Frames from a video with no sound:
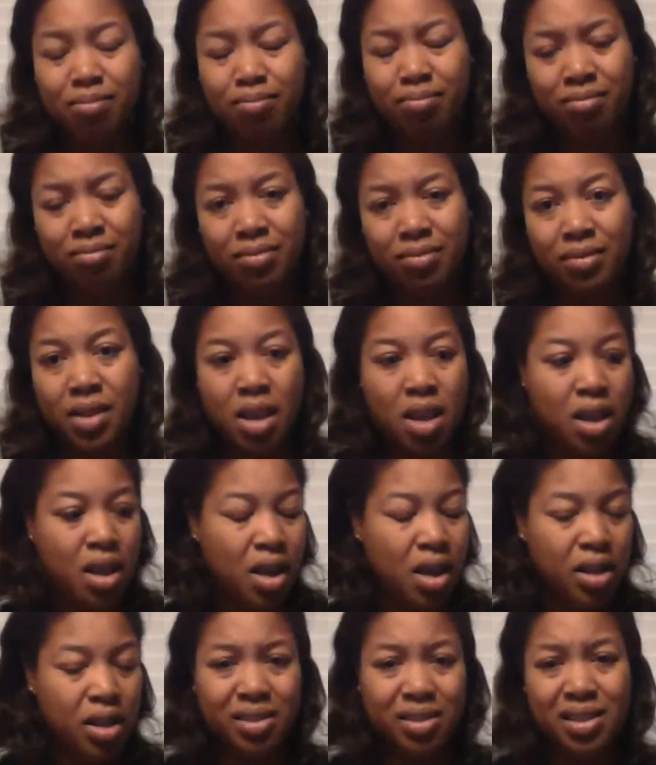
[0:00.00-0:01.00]
And
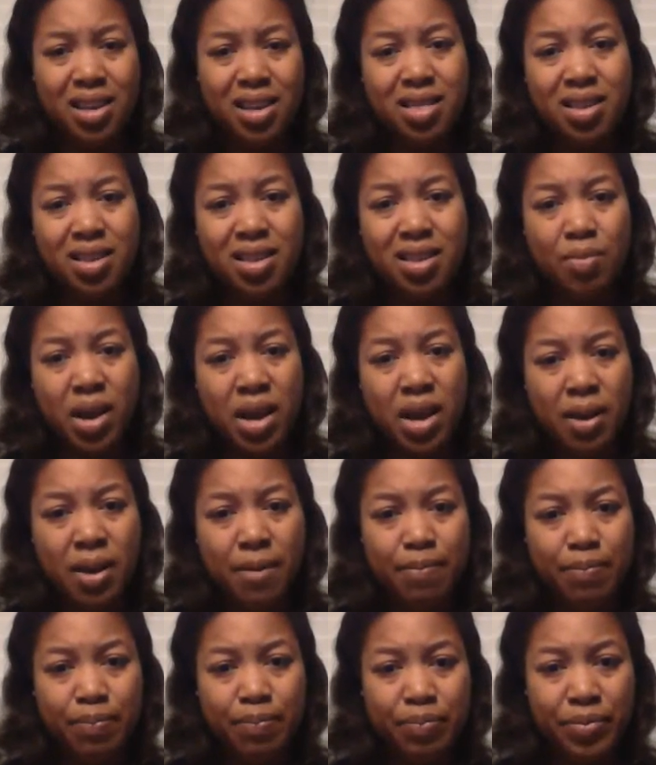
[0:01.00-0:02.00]
it's a good thing my
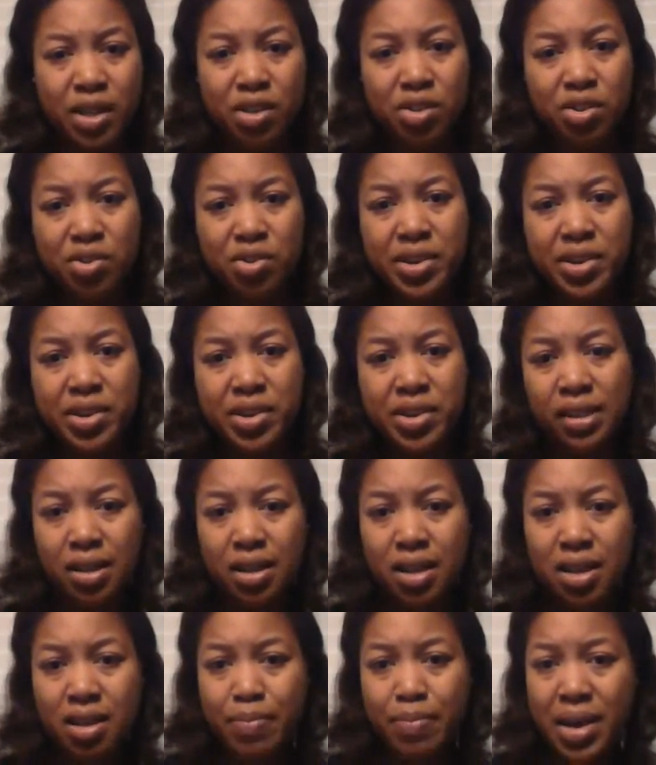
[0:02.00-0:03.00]
degree
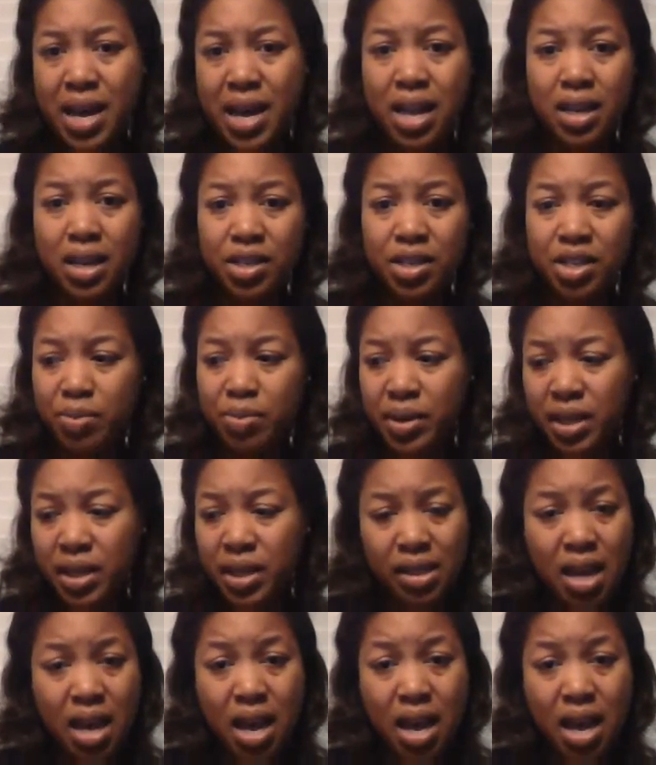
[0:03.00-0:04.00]
isn't in biology,
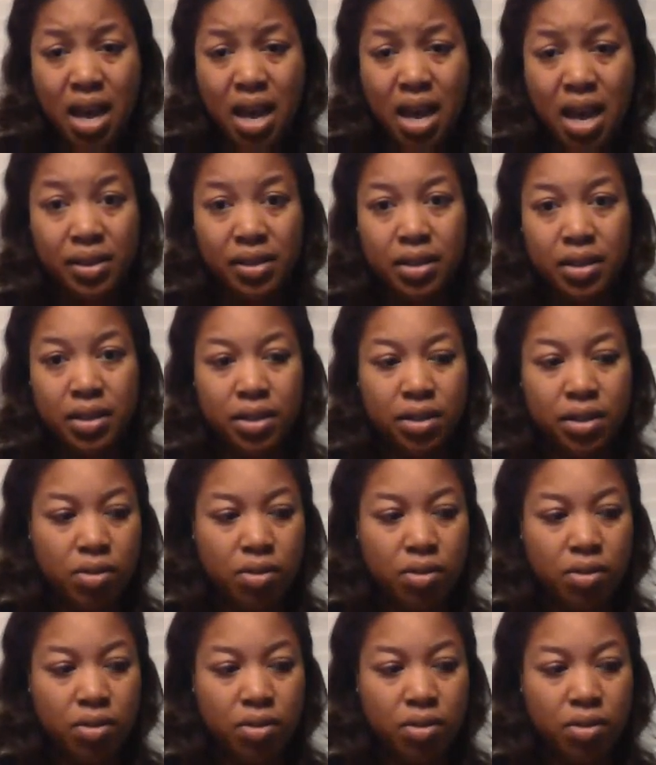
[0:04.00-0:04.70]
because I obviously